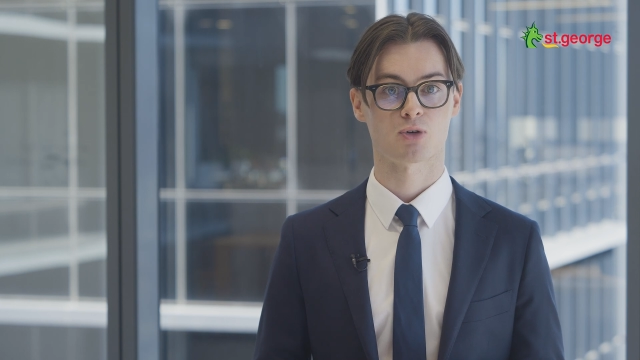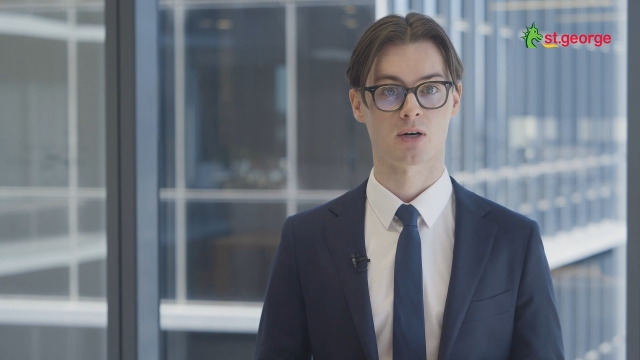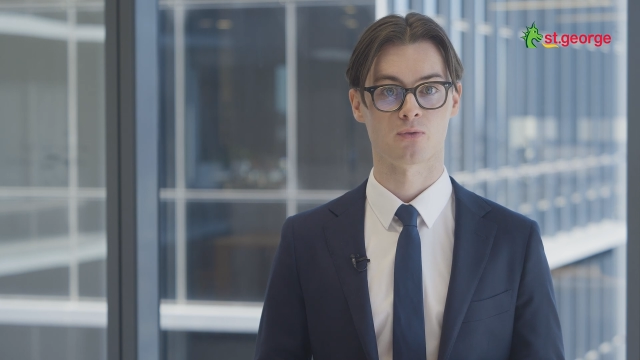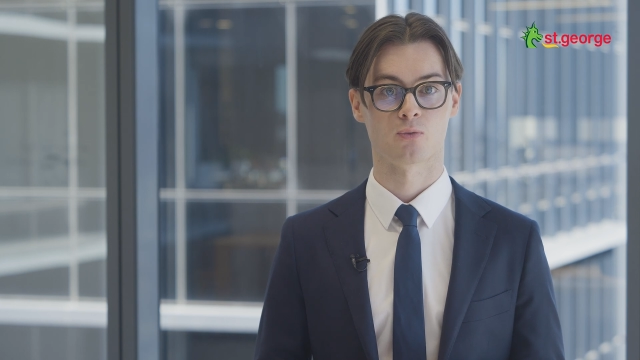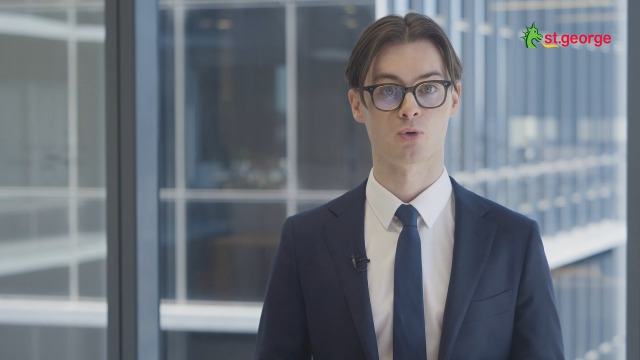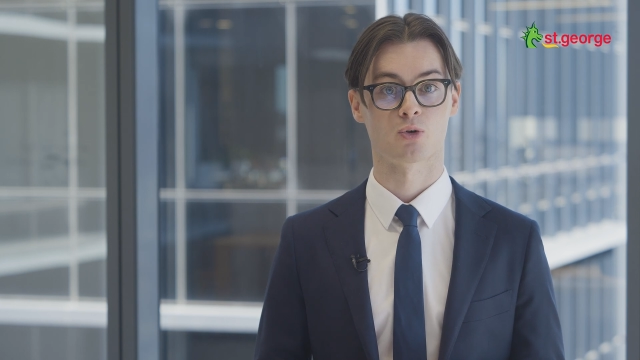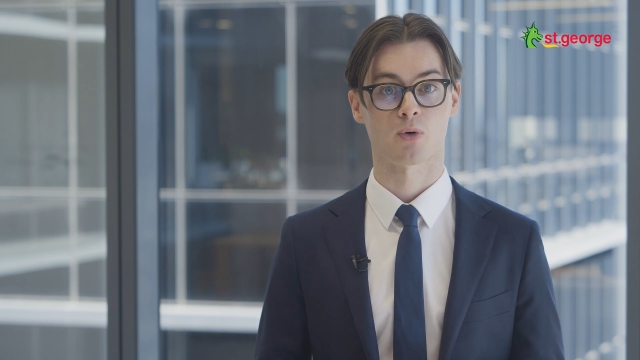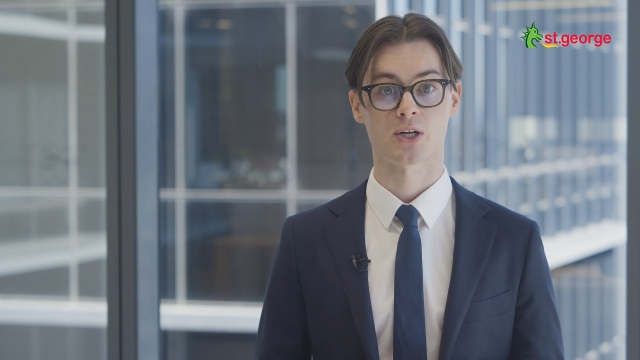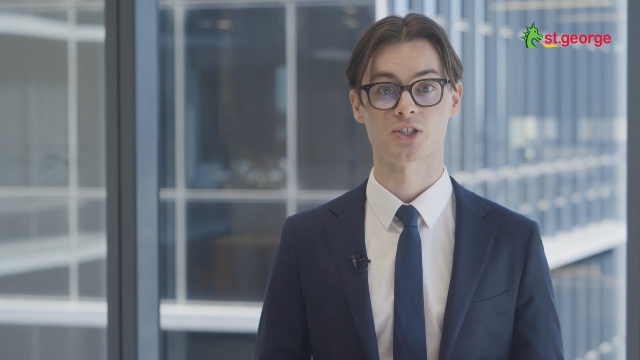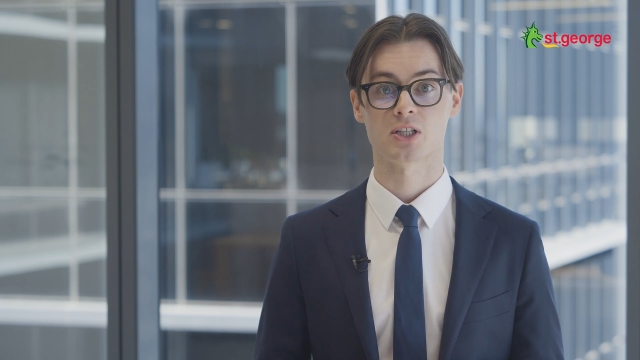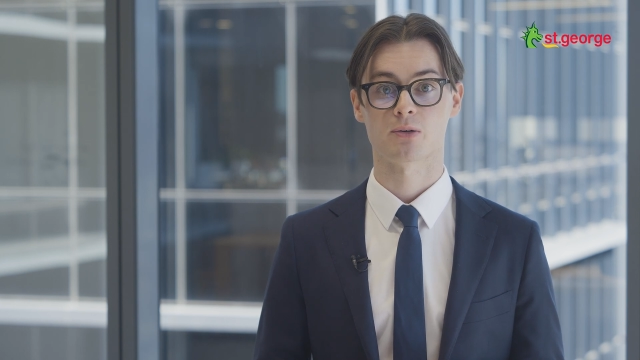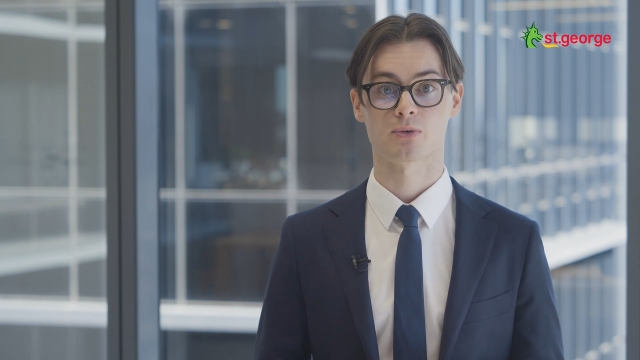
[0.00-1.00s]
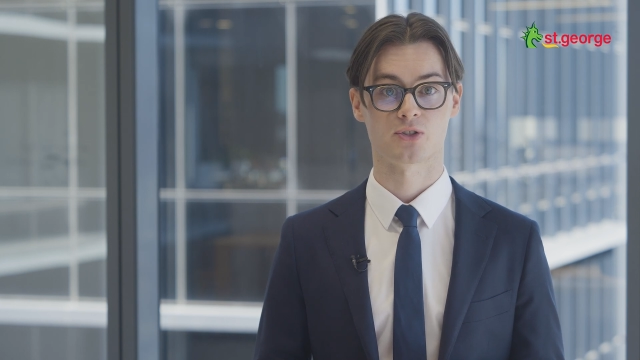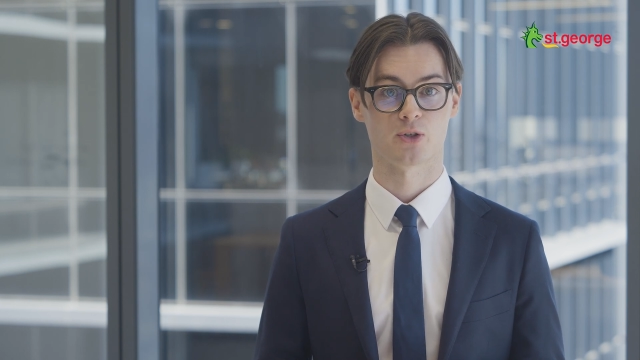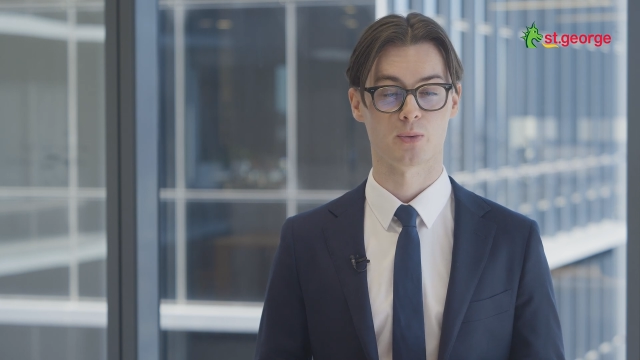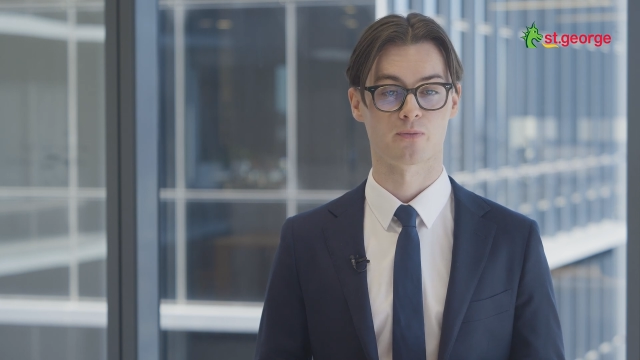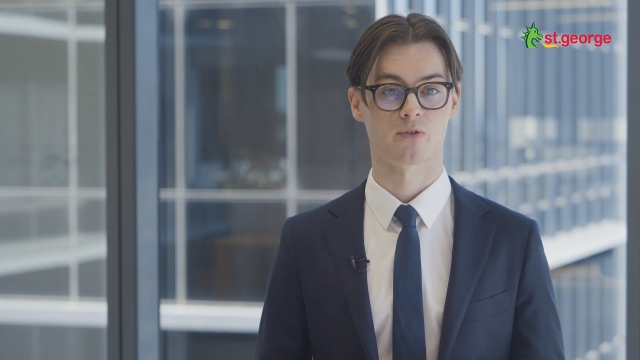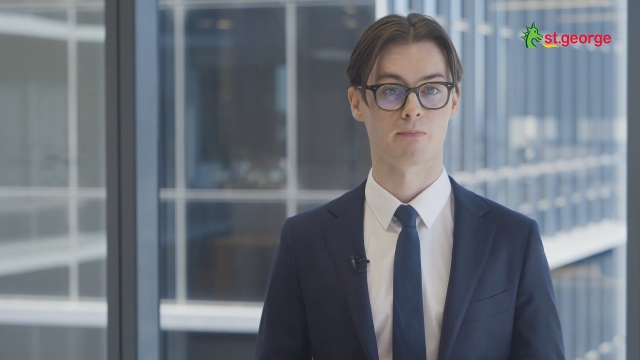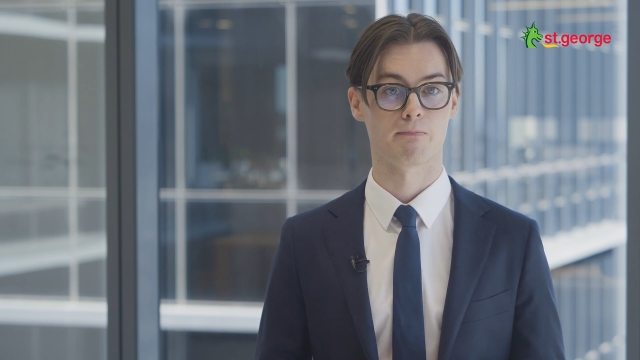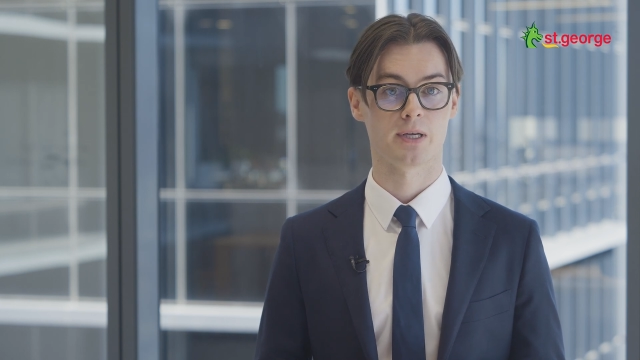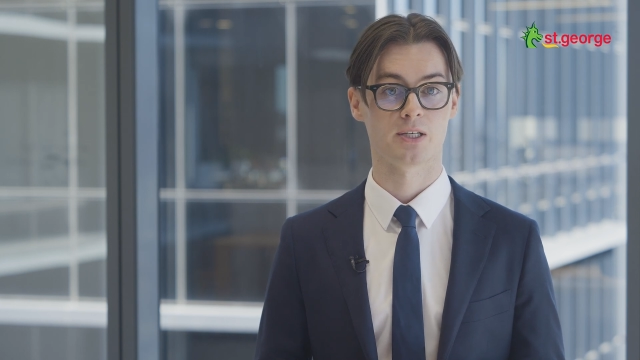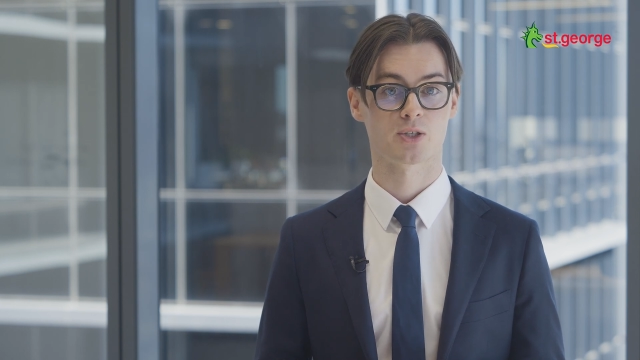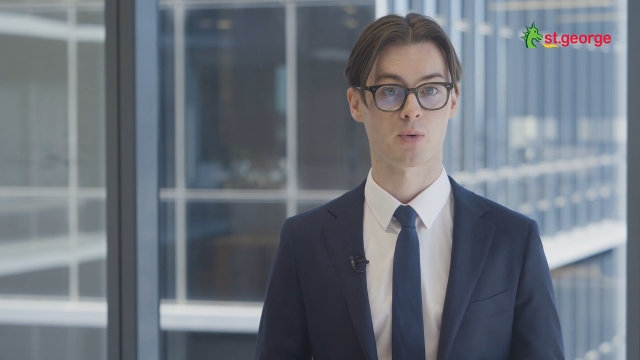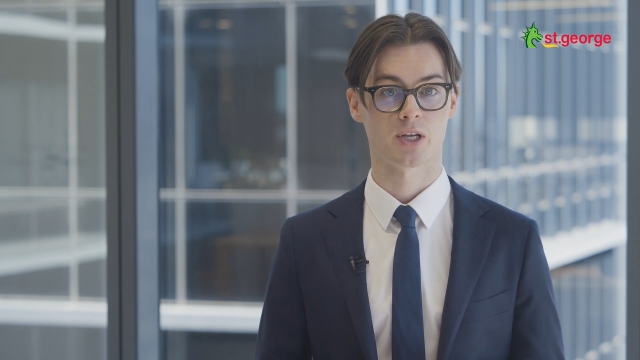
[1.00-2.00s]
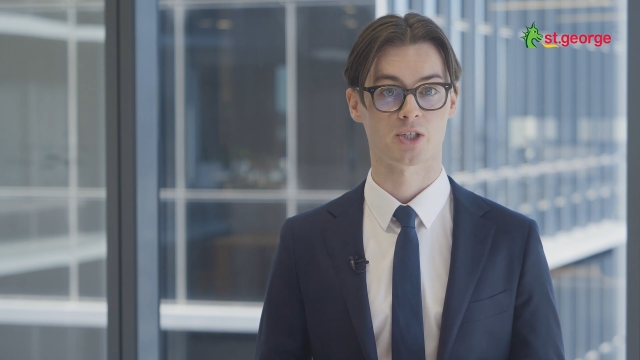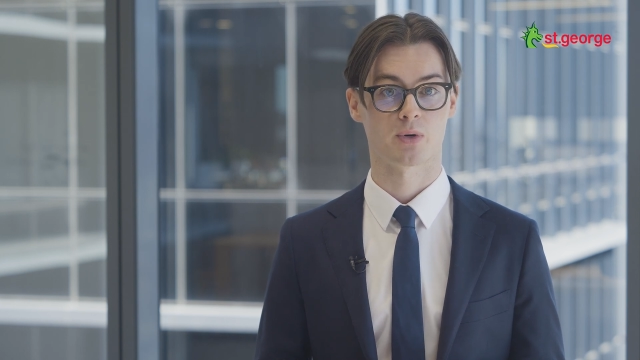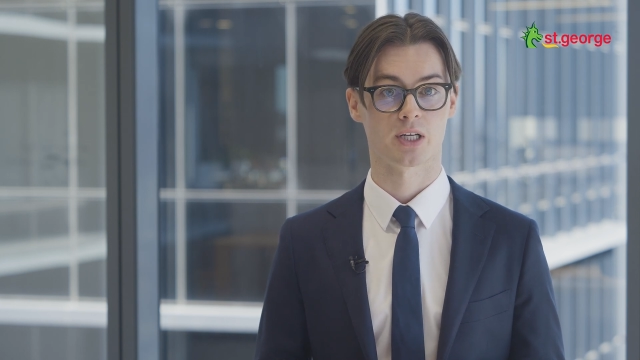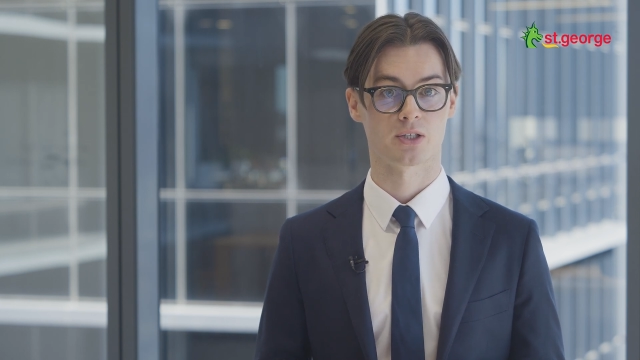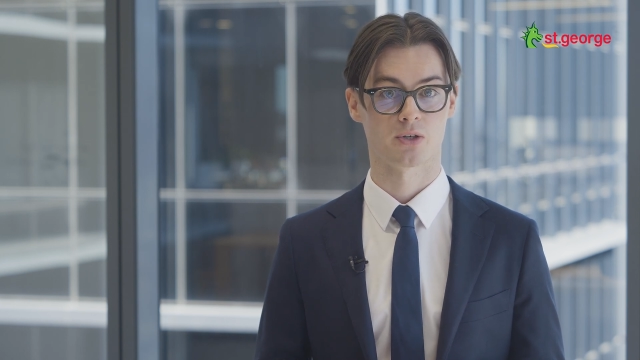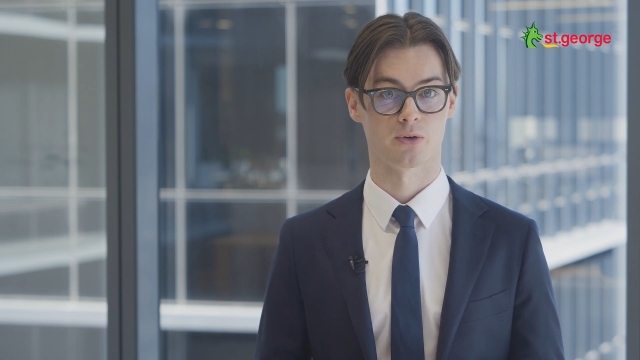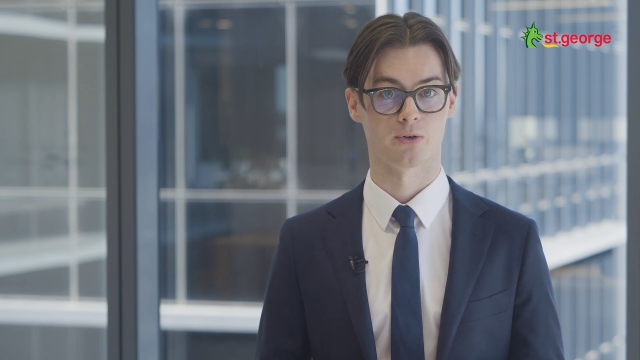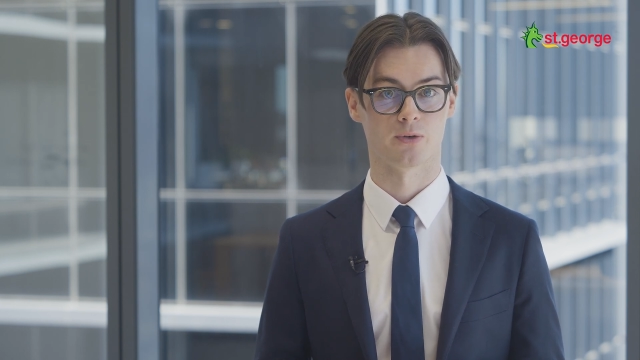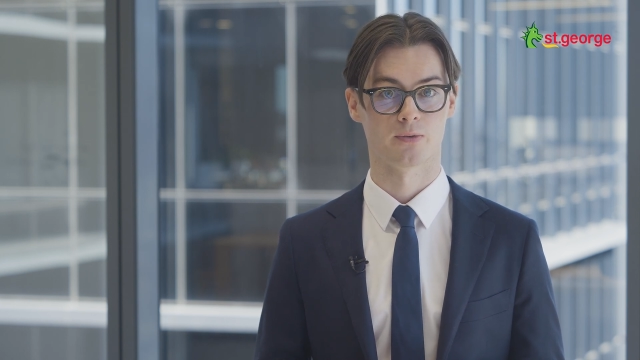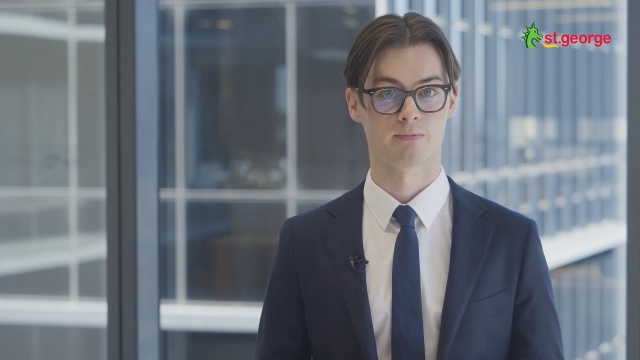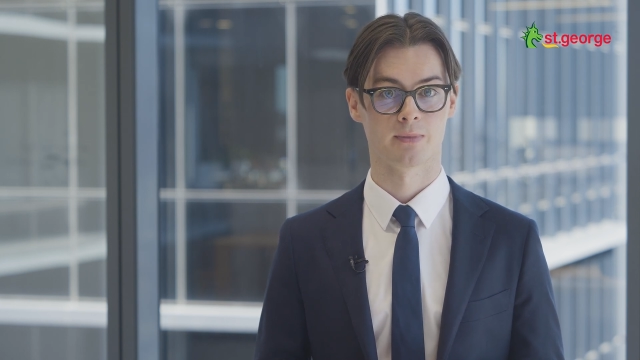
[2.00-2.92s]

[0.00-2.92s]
travel will gradually resume from mid-2022.